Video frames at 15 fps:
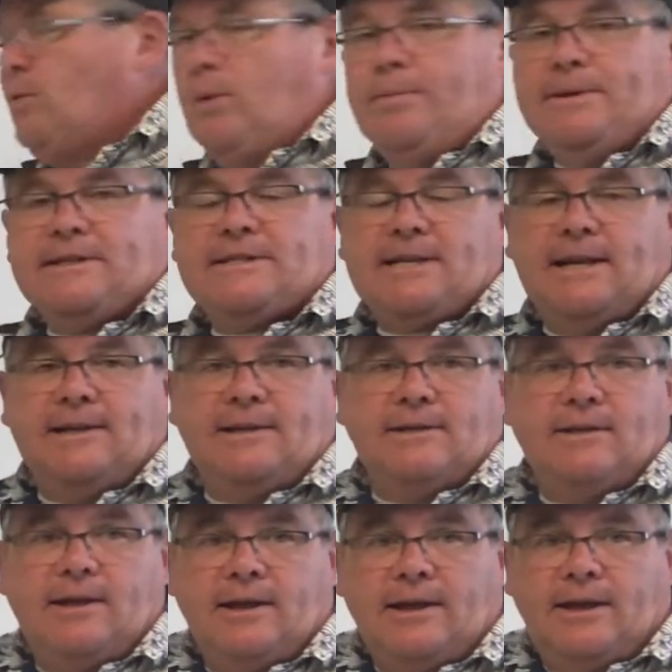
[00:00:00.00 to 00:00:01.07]
will be
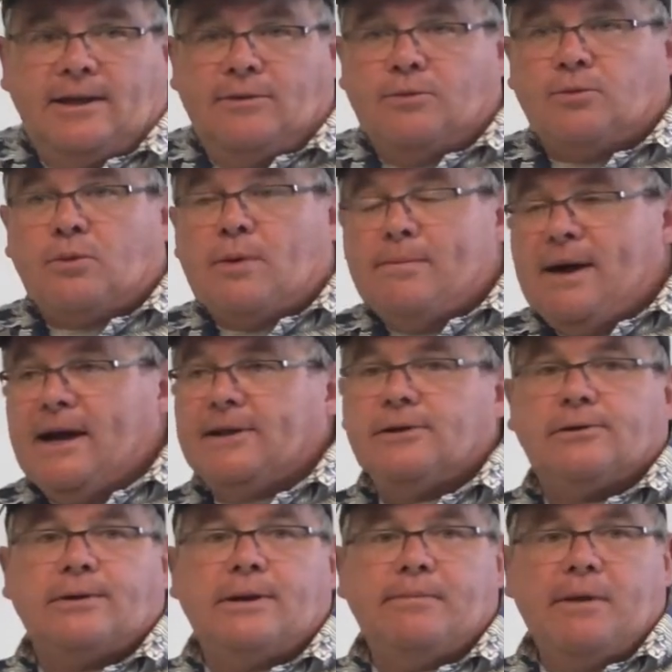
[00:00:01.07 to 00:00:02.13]
sending a
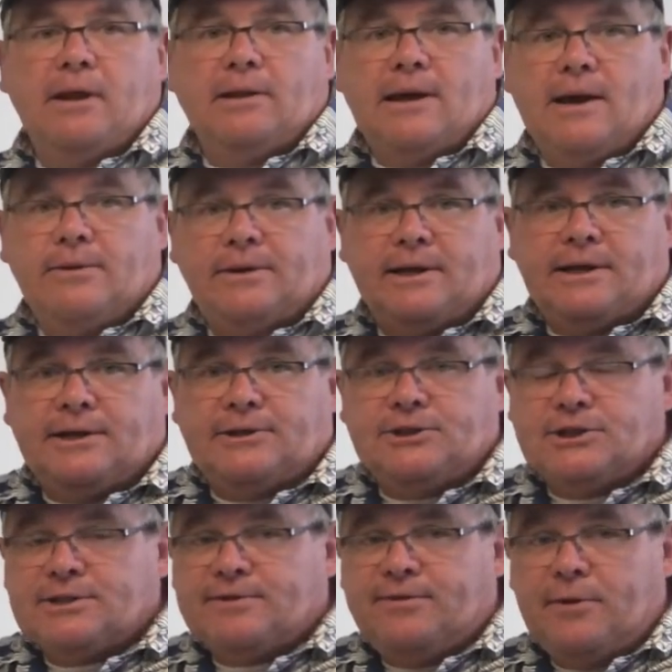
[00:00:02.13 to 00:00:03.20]
reminder email out in
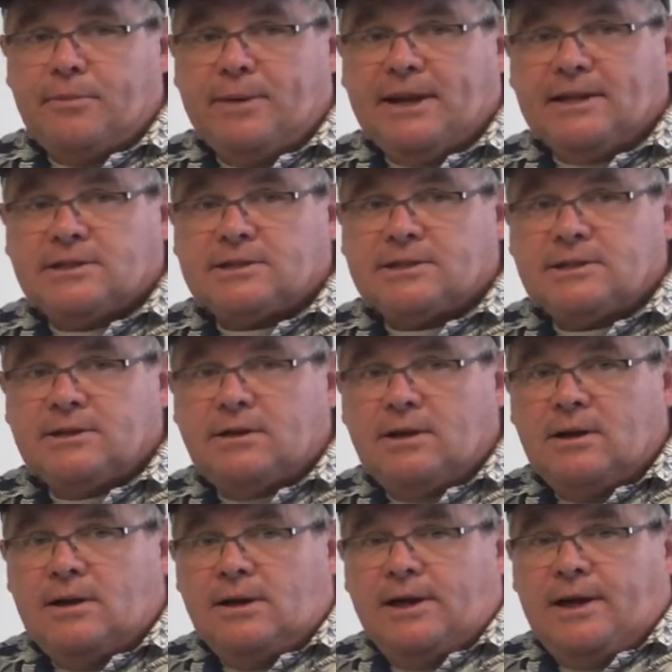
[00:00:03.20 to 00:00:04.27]
just a few minutes.
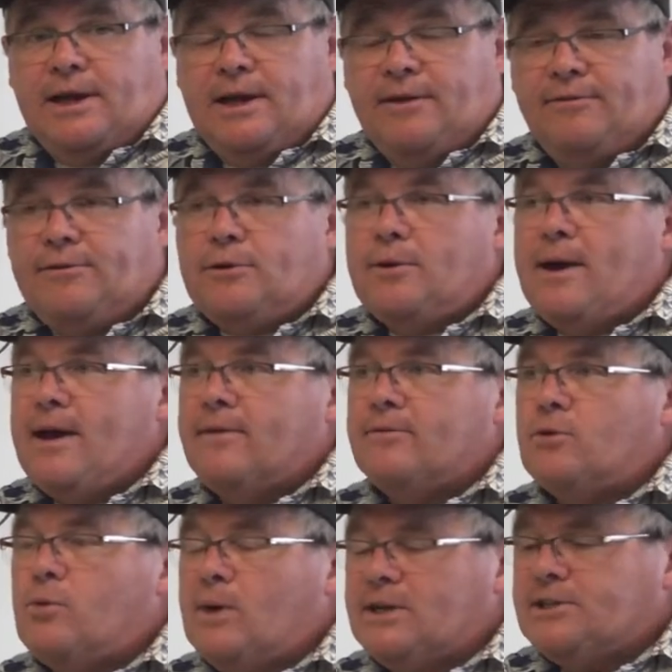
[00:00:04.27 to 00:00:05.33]
If you
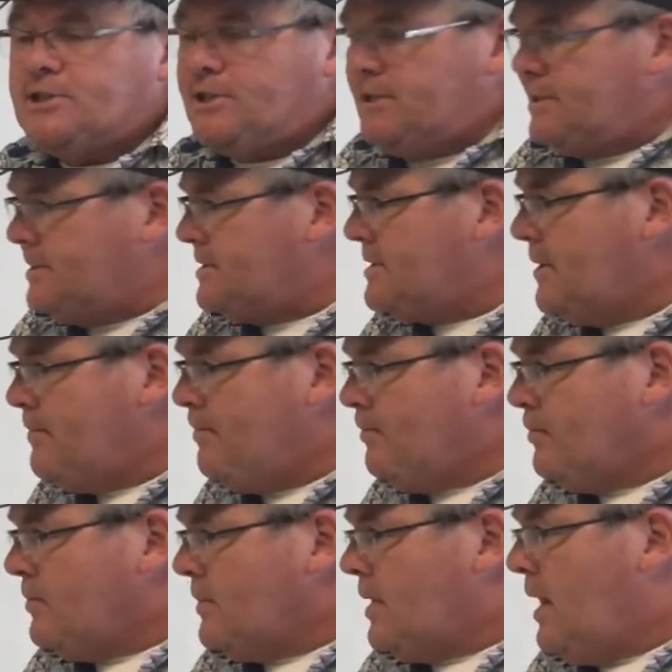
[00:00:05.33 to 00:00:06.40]
have questions,
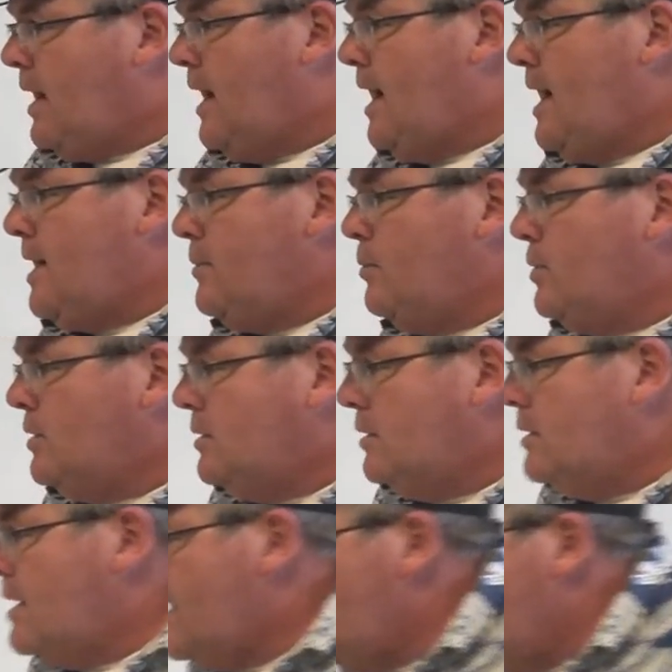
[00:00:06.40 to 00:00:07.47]
I will